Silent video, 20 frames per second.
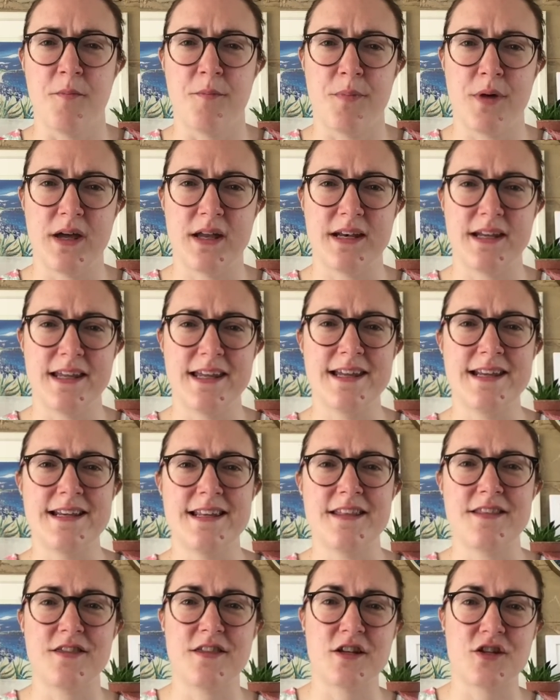But
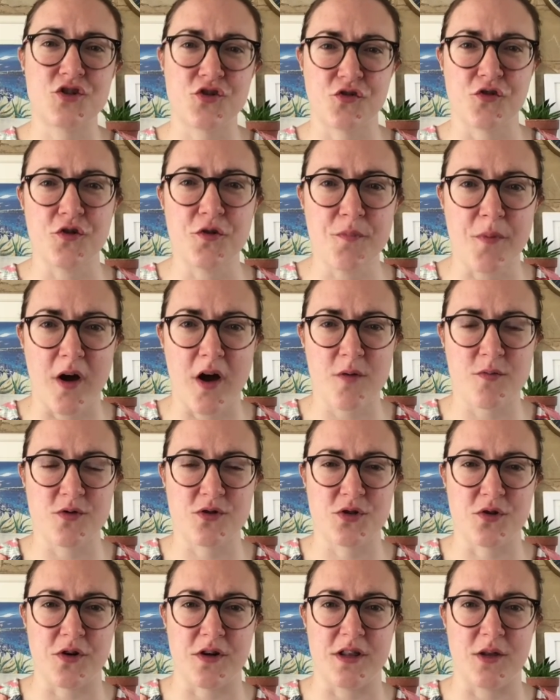in the true Bible
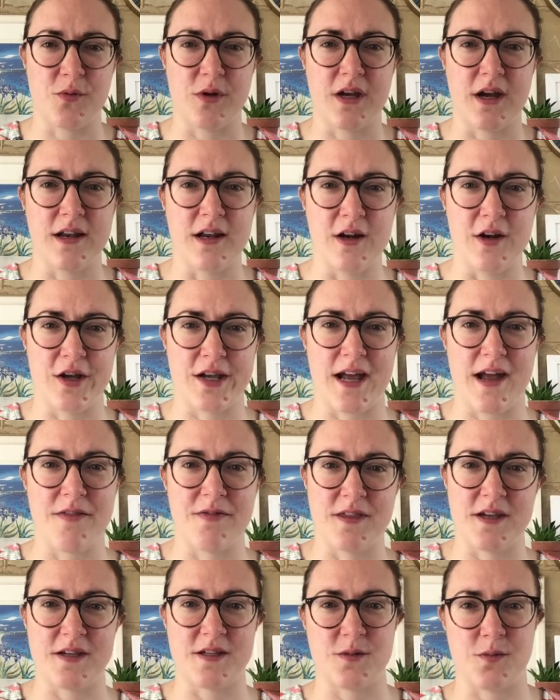story that we're going to look
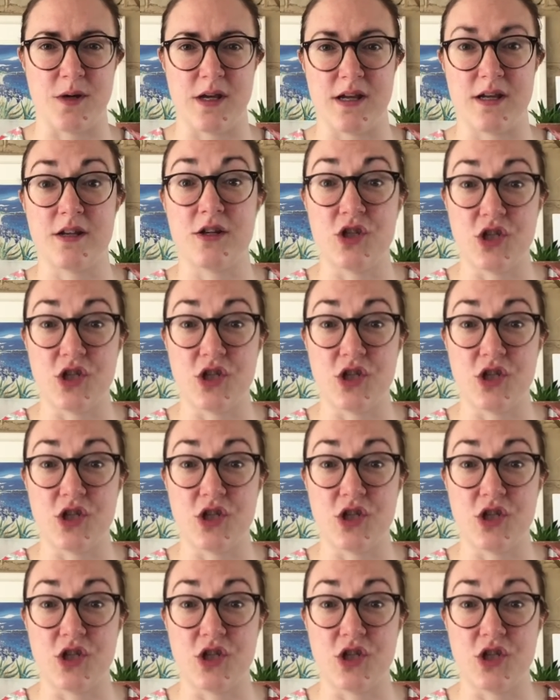at this week,